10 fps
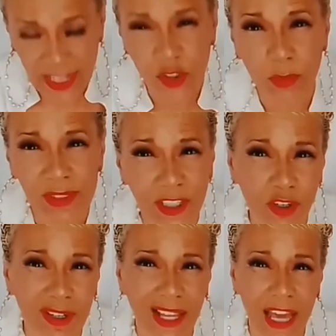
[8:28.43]
It's almost like
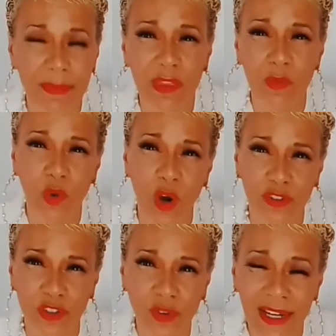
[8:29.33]
you're climbing the walls.
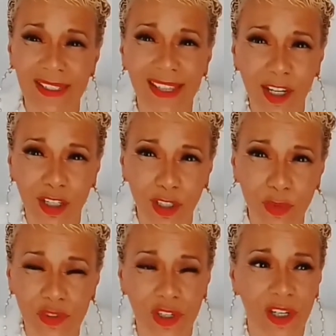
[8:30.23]
You're trying to get
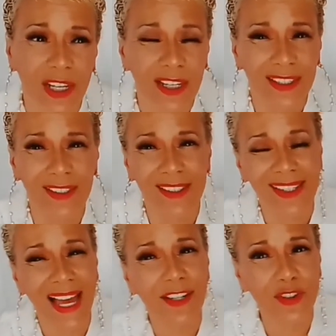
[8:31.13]
closer you're
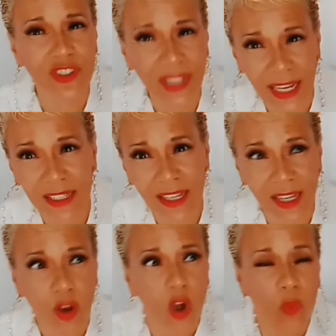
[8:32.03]
not
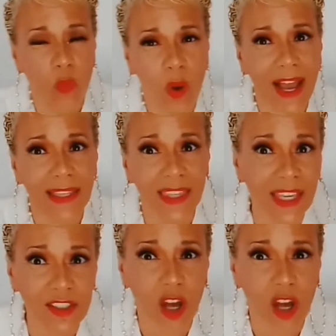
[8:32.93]
understanding why things